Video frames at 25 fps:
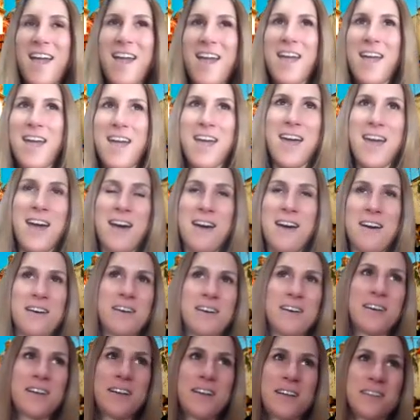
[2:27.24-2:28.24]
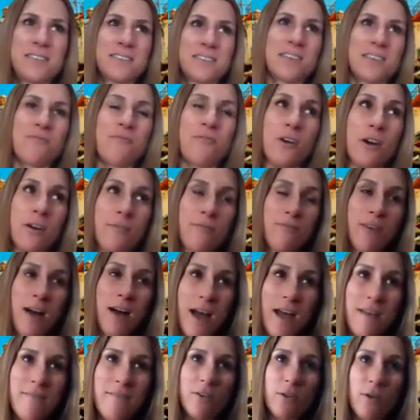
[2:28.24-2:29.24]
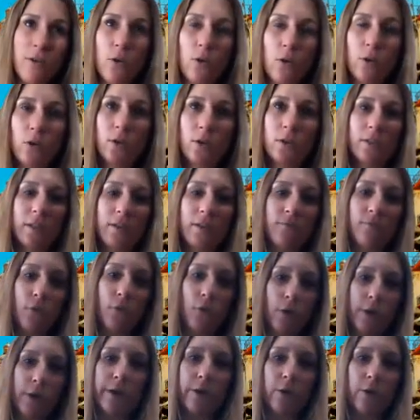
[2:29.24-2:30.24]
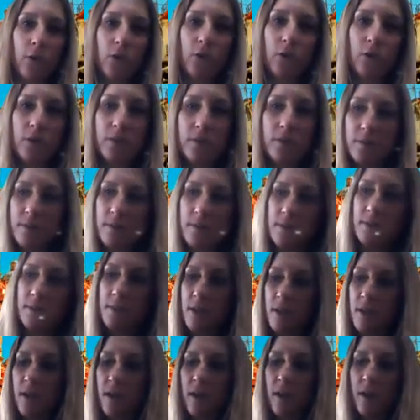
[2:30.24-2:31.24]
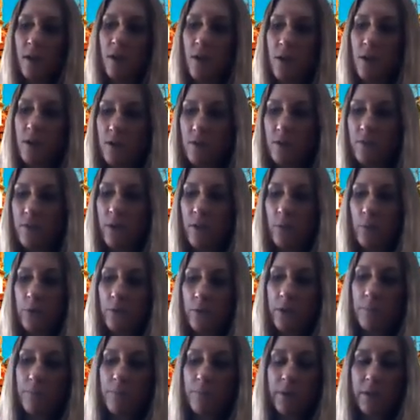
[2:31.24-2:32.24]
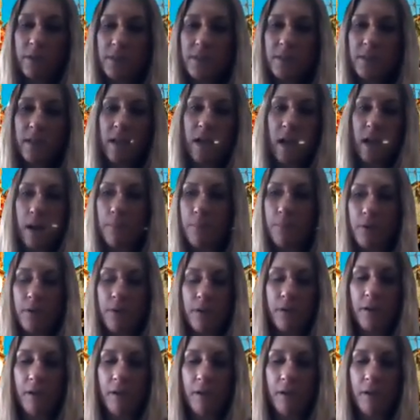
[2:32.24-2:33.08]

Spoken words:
And for a 5-year-old and 4-year-olds, they really built it up.